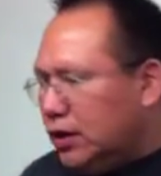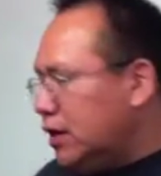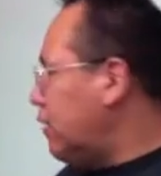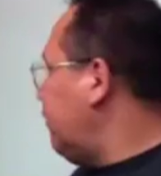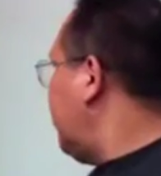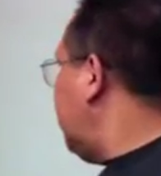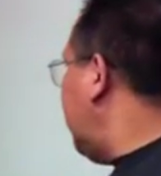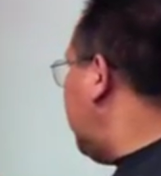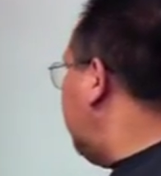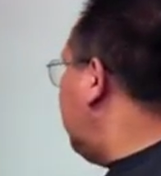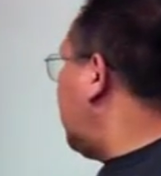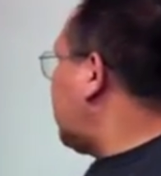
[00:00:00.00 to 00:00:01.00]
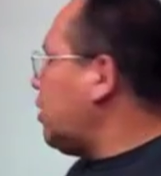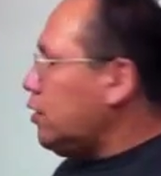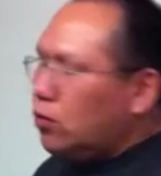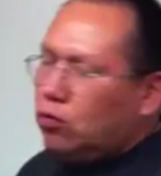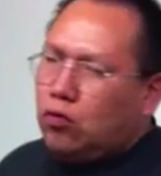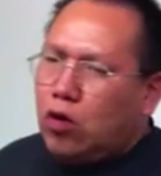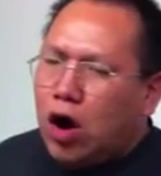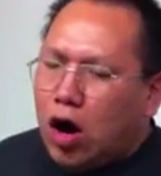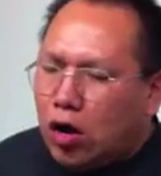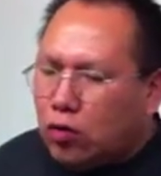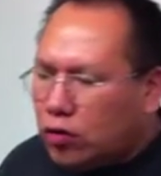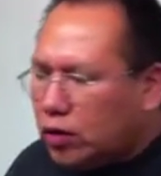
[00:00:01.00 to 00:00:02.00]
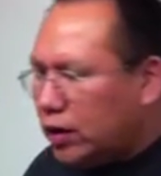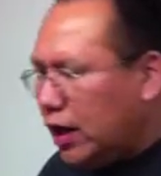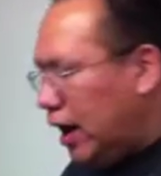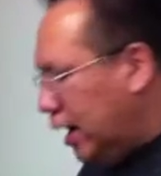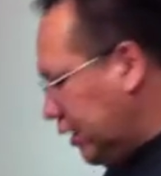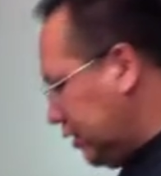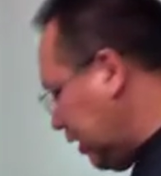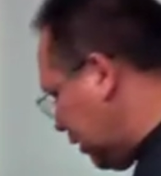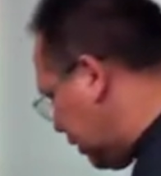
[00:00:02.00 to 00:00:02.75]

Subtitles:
I've already made a mark on the wall where the height I